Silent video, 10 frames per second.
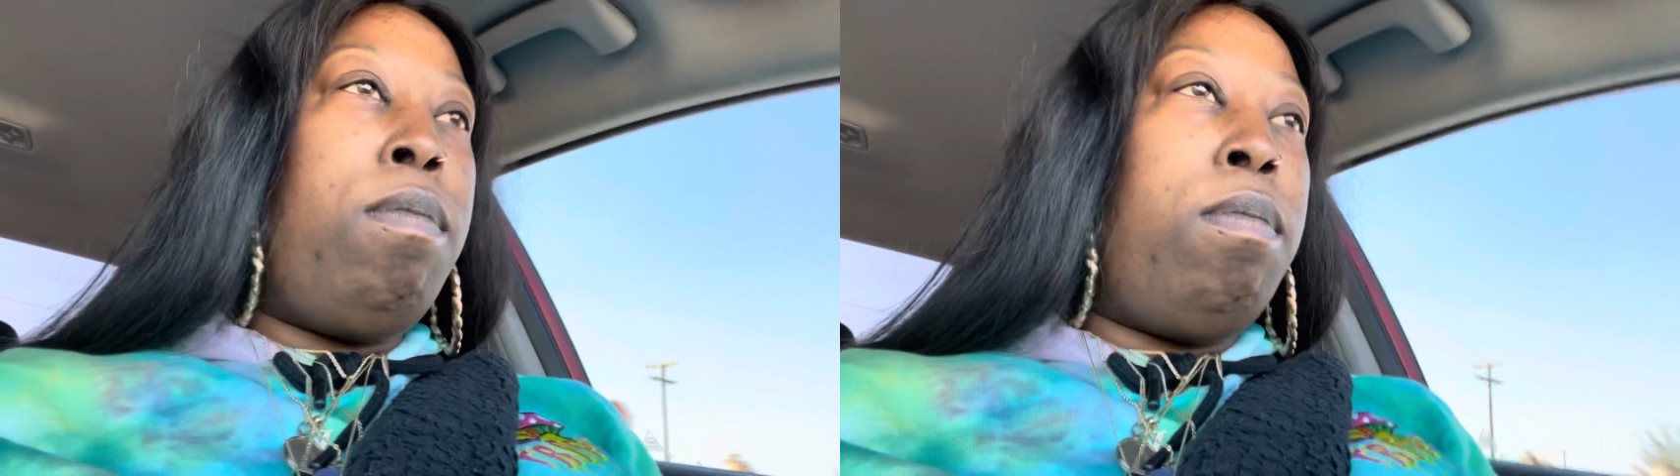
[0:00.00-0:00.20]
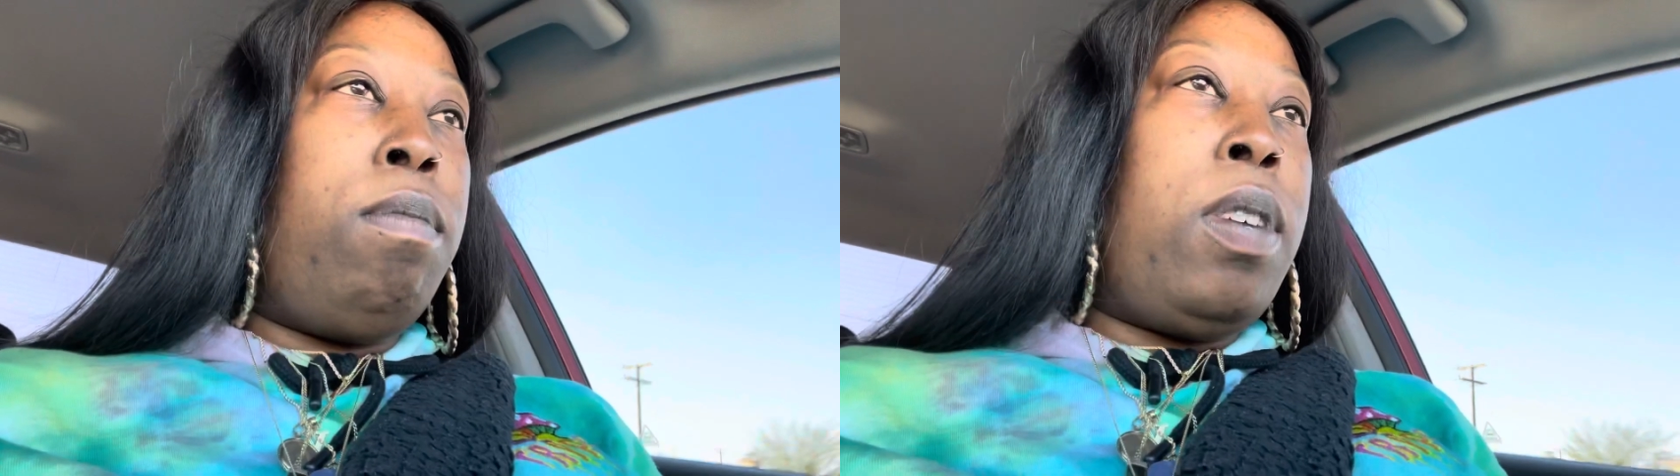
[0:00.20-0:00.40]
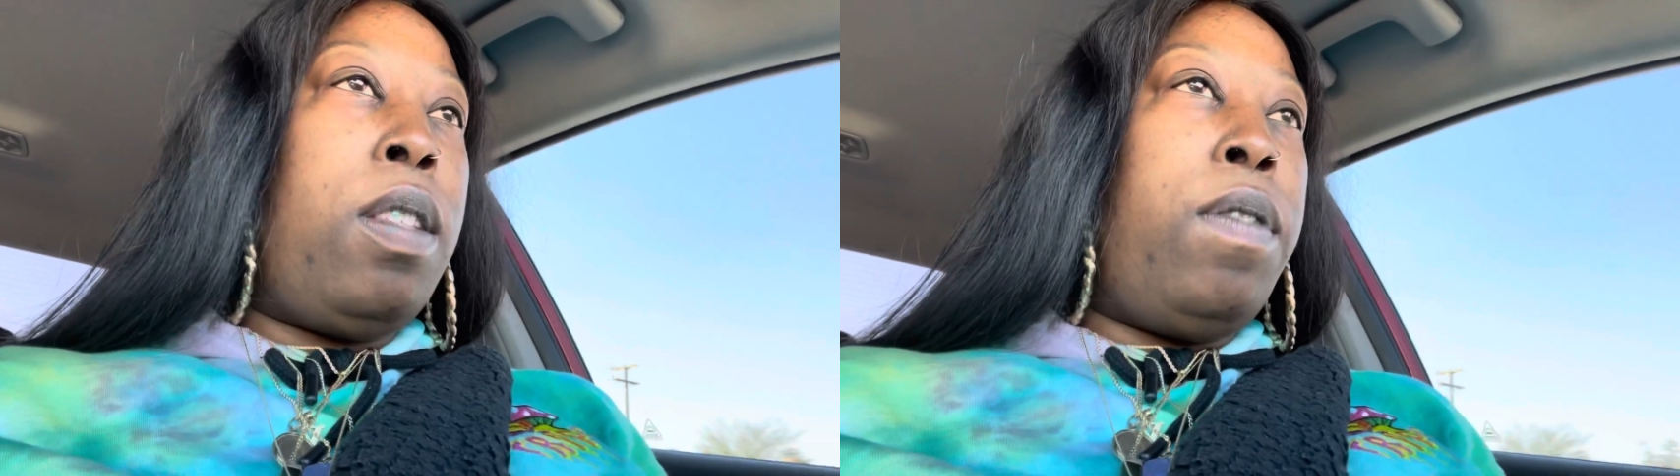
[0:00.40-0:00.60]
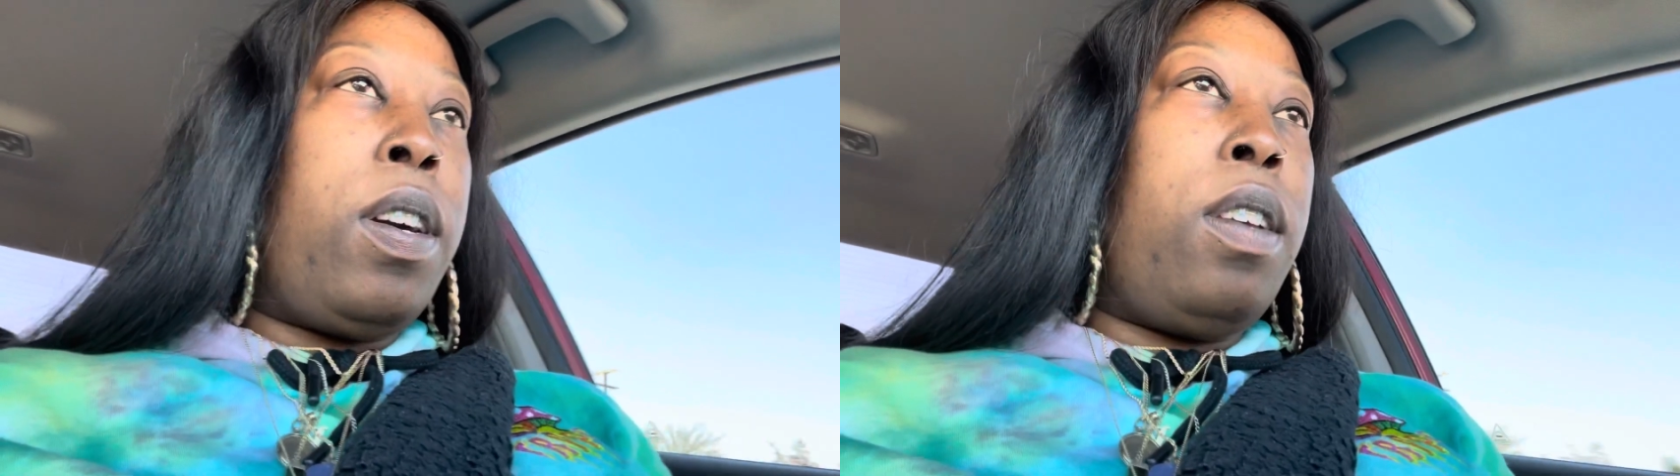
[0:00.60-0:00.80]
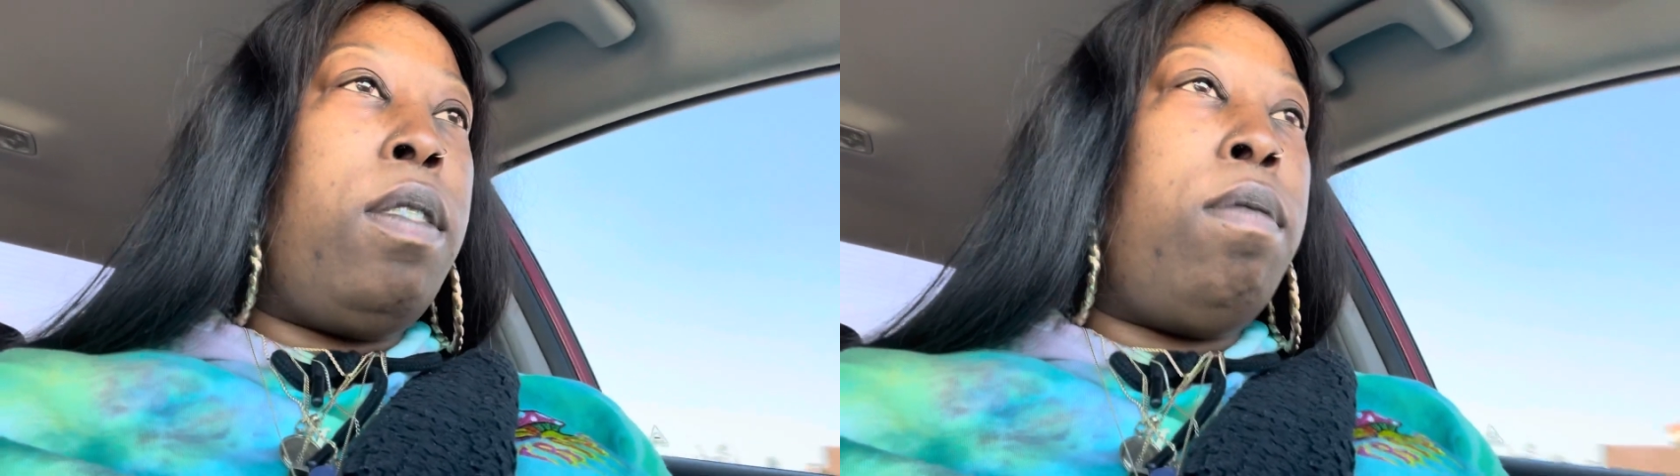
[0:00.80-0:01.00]

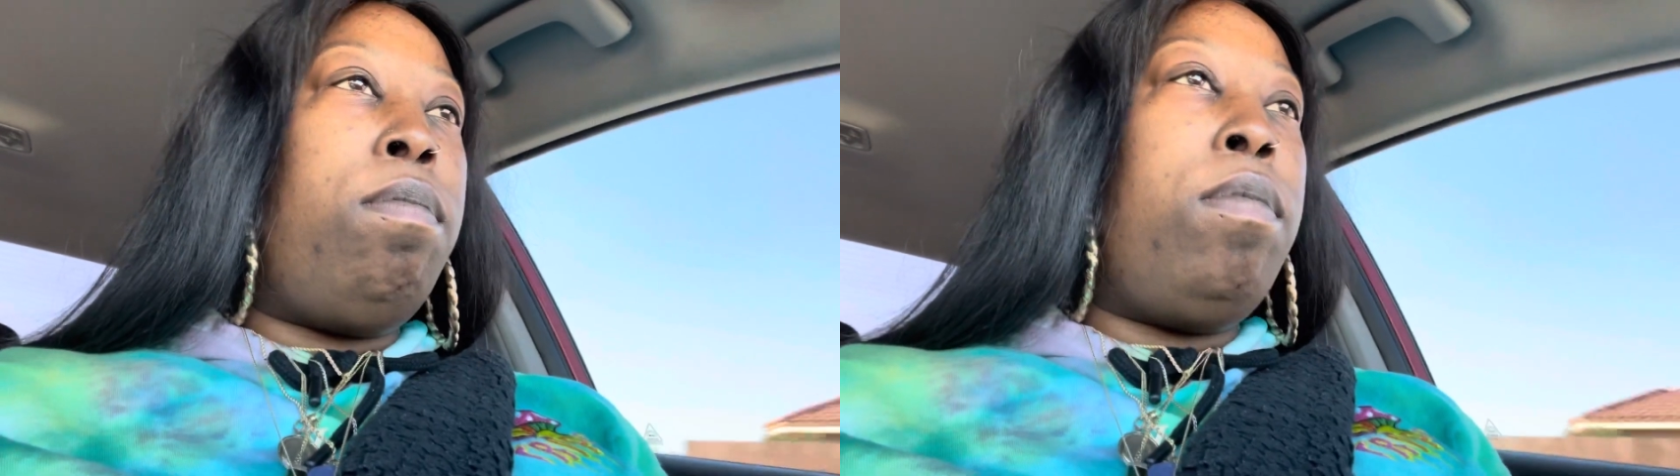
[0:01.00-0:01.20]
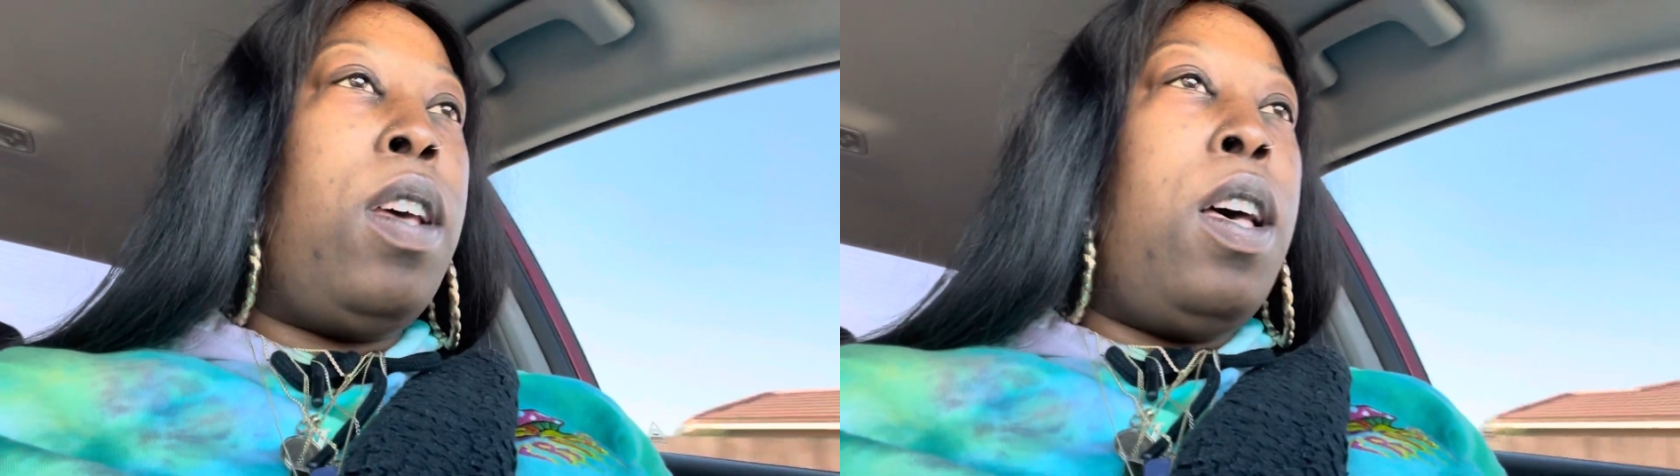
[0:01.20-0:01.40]
motherfucking